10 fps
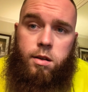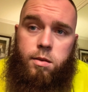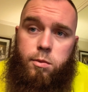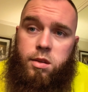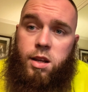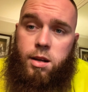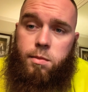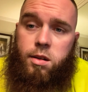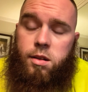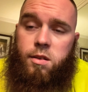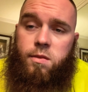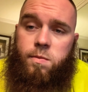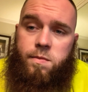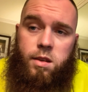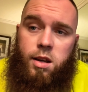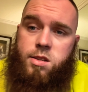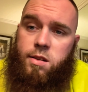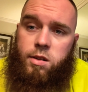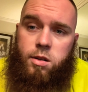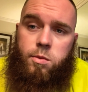With that, I'm going to leave it. You guys
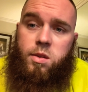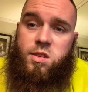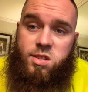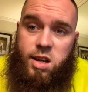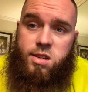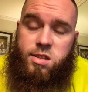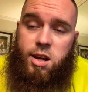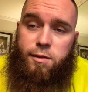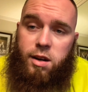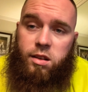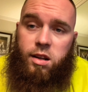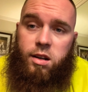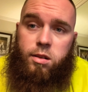have a good one. Stay safe out there.